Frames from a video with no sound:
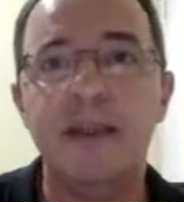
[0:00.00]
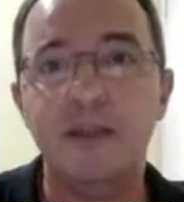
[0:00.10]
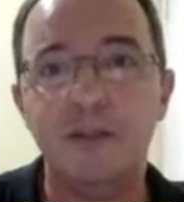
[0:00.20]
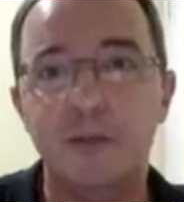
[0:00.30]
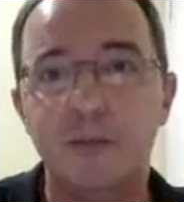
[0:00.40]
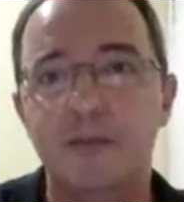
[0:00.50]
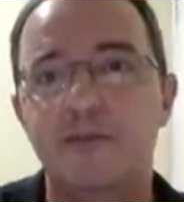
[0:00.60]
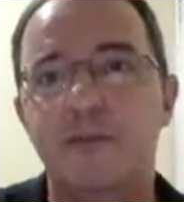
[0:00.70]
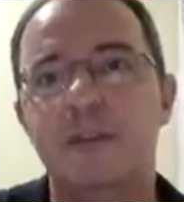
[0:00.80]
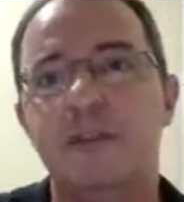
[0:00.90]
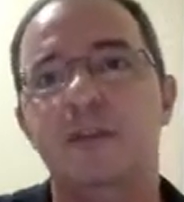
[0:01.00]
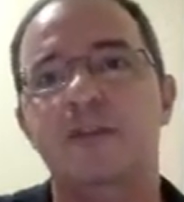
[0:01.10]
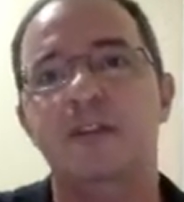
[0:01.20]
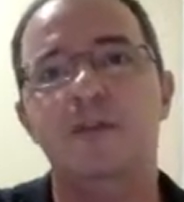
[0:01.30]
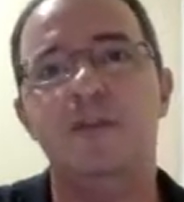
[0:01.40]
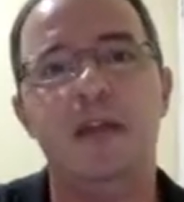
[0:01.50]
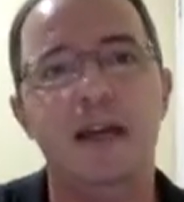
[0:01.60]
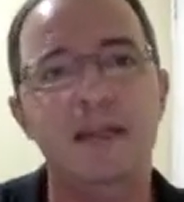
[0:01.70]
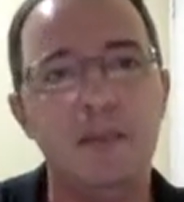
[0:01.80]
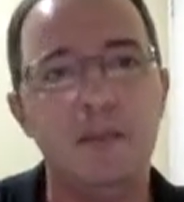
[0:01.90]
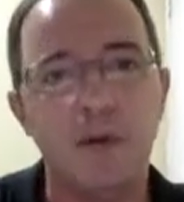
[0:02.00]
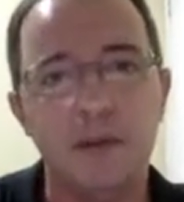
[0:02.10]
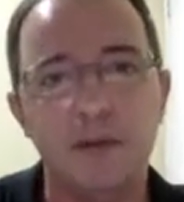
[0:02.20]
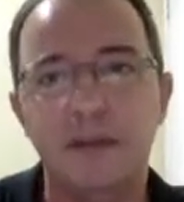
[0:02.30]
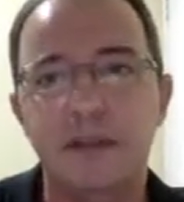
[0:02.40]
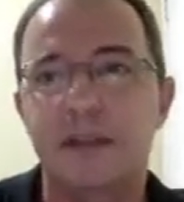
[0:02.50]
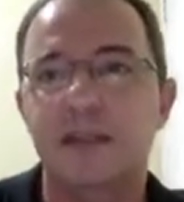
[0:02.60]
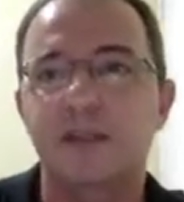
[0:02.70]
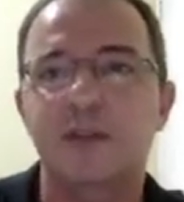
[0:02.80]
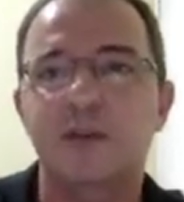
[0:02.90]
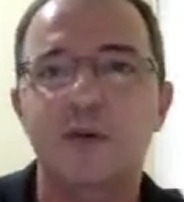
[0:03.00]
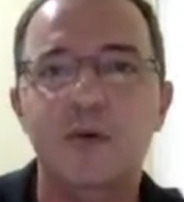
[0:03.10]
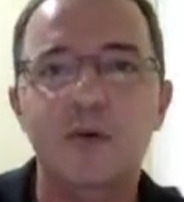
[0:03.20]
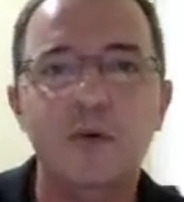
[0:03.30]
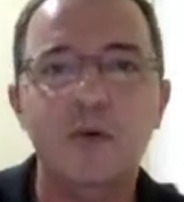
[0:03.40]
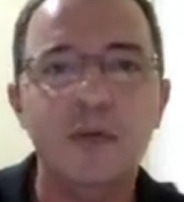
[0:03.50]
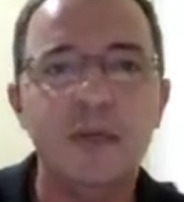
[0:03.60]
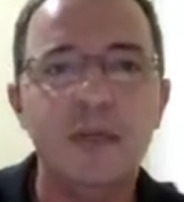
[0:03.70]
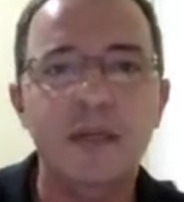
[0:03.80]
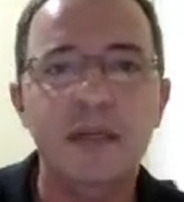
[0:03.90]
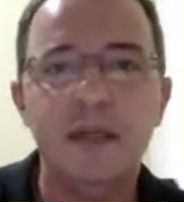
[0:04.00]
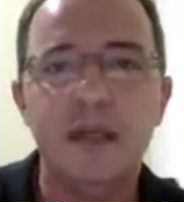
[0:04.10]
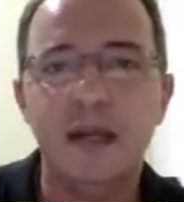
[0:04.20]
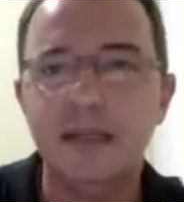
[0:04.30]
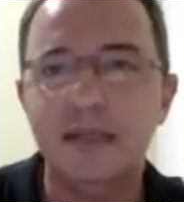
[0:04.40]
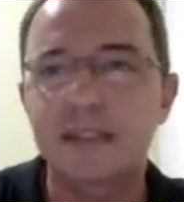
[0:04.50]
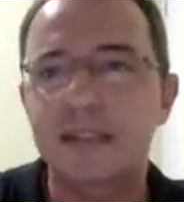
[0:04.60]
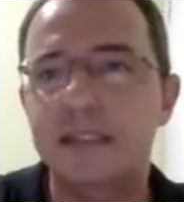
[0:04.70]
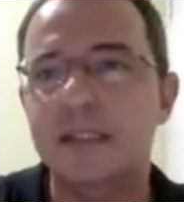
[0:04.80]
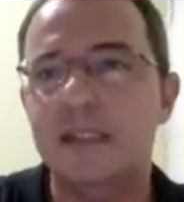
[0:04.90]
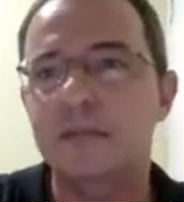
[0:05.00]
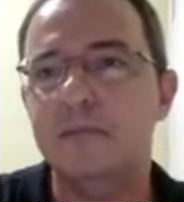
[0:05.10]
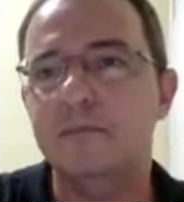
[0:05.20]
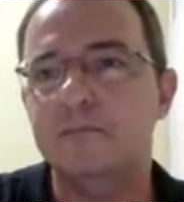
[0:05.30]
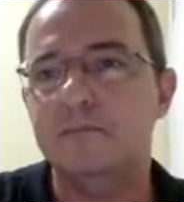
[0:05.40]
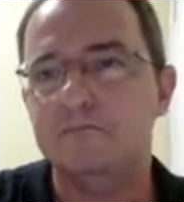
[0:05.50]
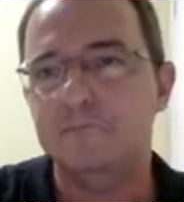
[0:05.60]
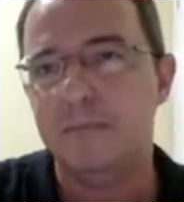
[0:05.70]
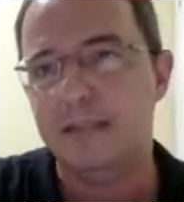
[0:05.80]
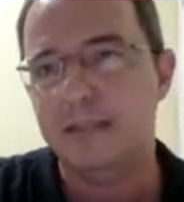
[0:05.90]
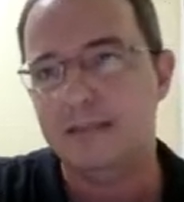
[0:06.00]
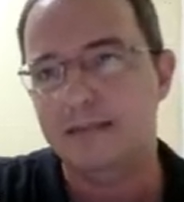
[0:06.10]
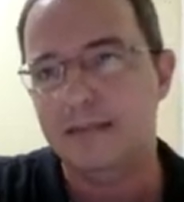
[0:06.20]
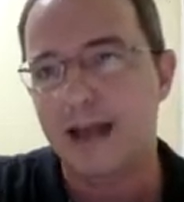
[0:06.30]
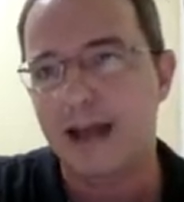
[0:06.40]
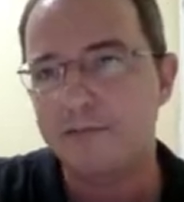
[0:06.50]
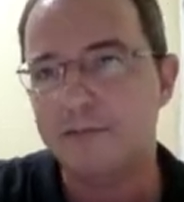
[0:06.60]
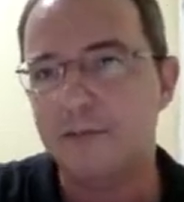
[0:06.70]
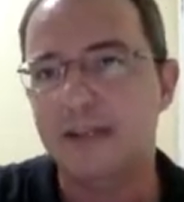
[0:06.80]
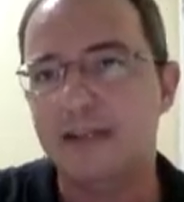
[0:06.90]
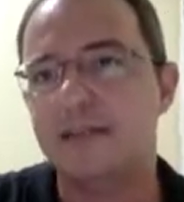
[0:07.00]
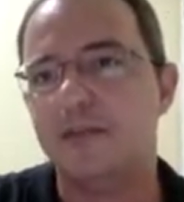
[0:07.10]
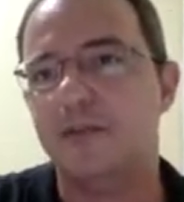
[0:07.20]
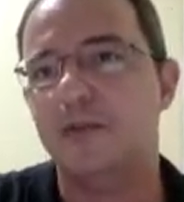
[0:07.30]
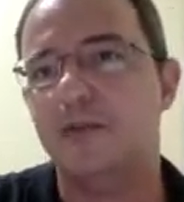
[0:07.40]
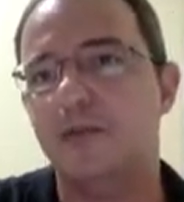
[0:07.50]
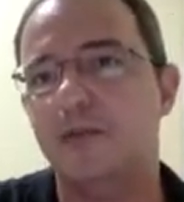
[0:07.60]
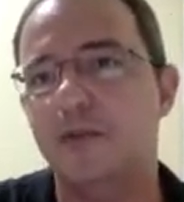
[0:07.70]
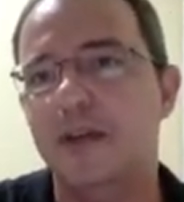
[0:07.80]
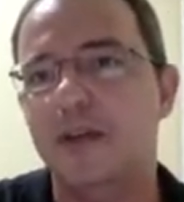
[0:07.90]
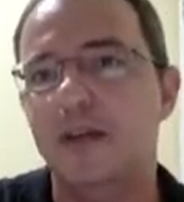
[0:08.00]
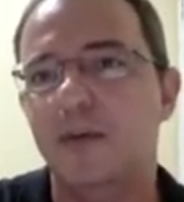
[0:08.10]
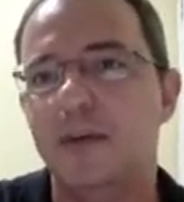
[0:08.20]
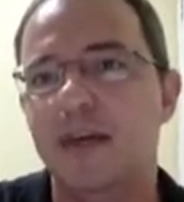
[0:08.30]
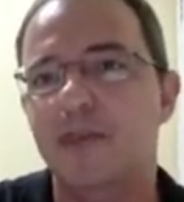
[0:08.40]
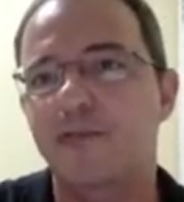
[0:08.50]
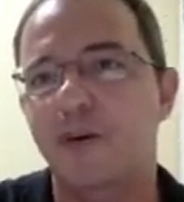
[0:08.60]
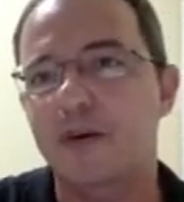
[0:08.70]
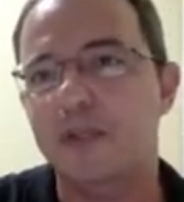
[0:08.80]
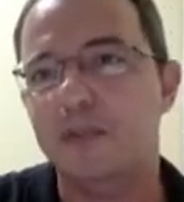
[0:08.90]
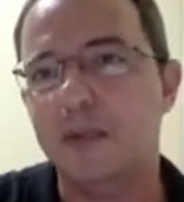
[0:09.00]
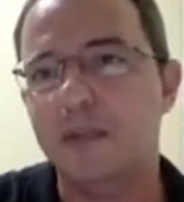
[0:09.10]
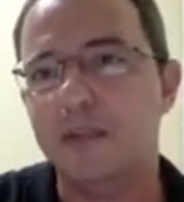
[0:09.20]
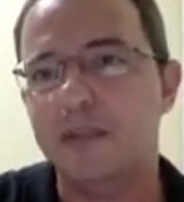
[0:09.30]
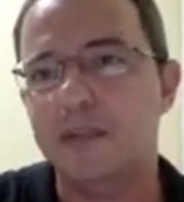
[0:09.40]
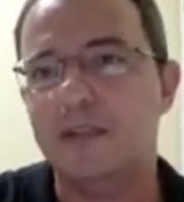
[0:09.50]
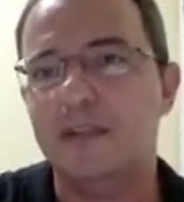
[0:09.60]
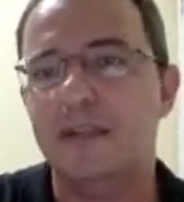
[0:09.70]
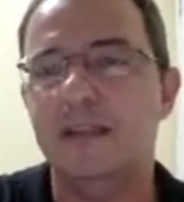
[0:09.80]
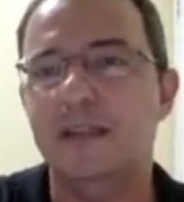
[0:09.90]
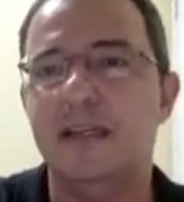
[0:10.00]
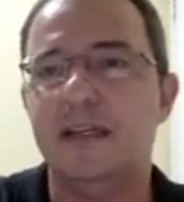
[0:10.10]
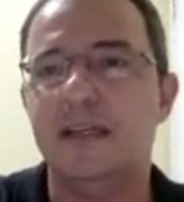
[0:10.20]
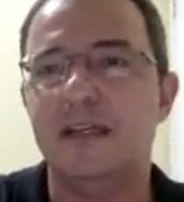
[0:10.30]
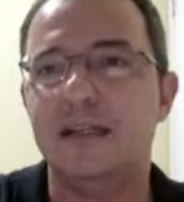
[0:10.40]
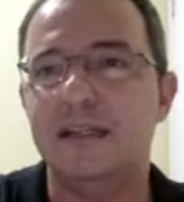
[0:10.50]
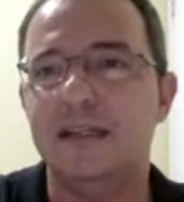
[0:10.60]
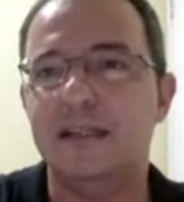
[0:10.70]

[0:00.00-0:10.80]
entropy for the transverse field Ising model. So we cut the system in half, right? So we have 4 spins in a